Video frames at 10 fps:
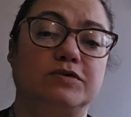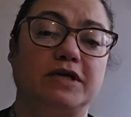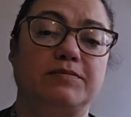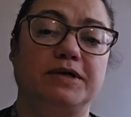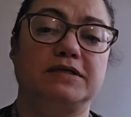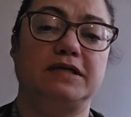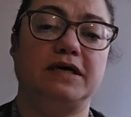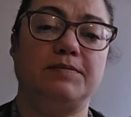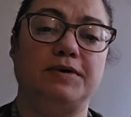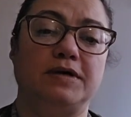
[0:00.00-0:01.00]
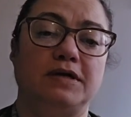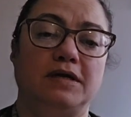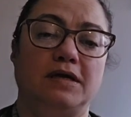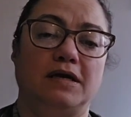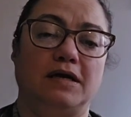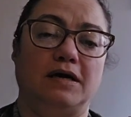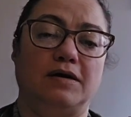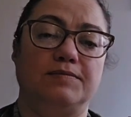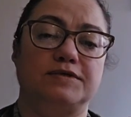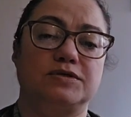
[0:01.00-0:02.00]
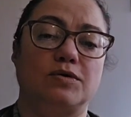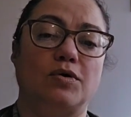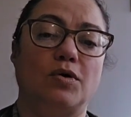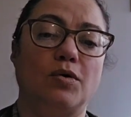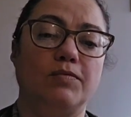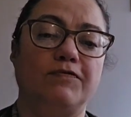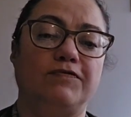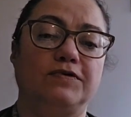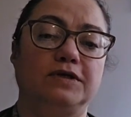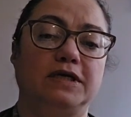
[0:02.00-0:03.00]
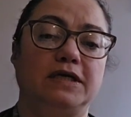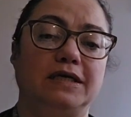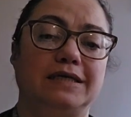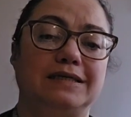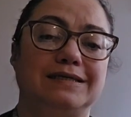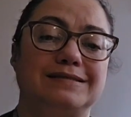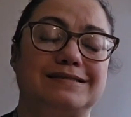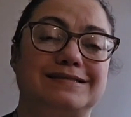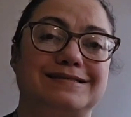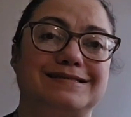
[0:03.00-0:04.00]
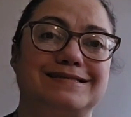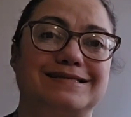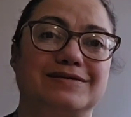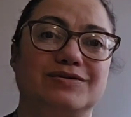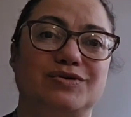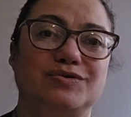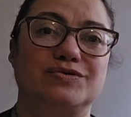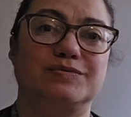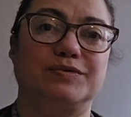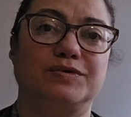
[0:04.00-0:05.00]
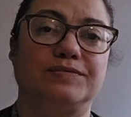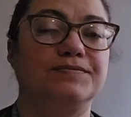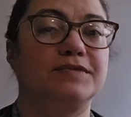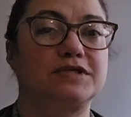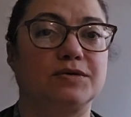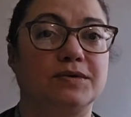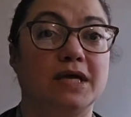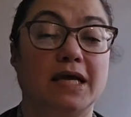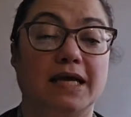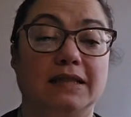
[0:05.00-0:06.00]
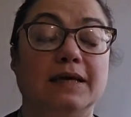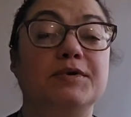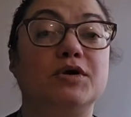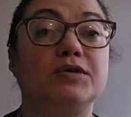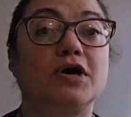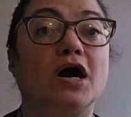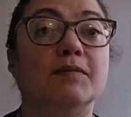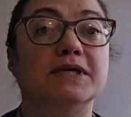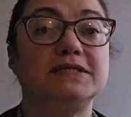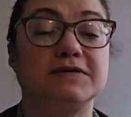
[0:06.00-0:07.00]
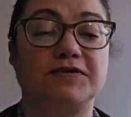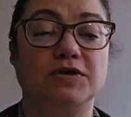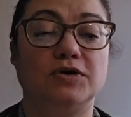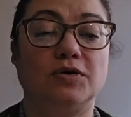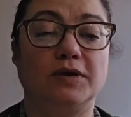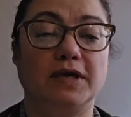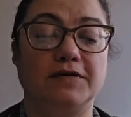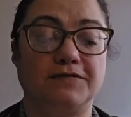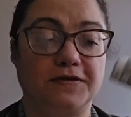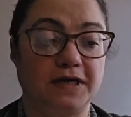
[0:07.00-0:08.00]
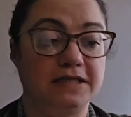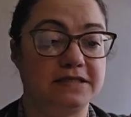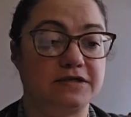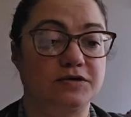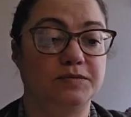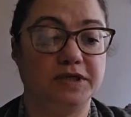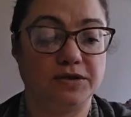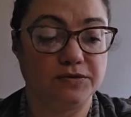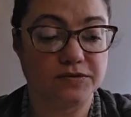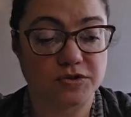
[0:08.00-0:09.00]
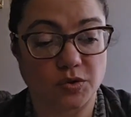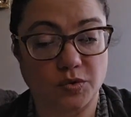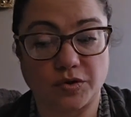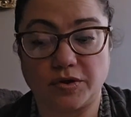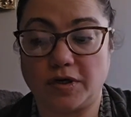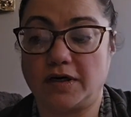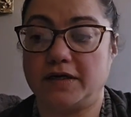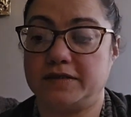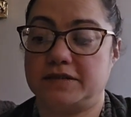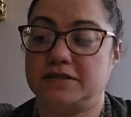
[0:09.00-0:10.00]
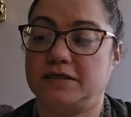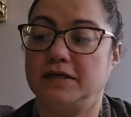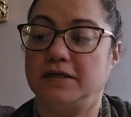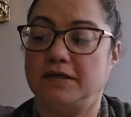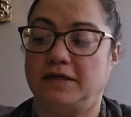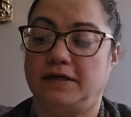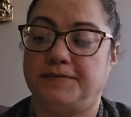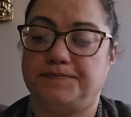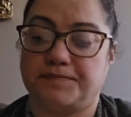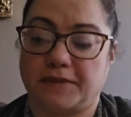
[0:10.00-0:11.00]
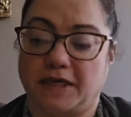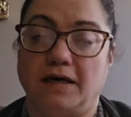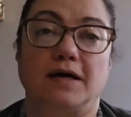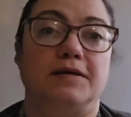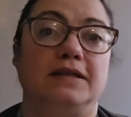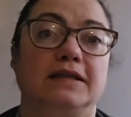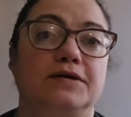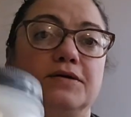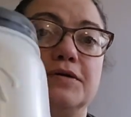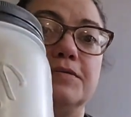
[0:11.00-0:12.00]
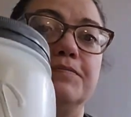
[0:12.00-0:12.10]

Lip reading: when I picked it up. So hopefully it is still usable. So let me know in the comments if you know if it can still be used or not. A little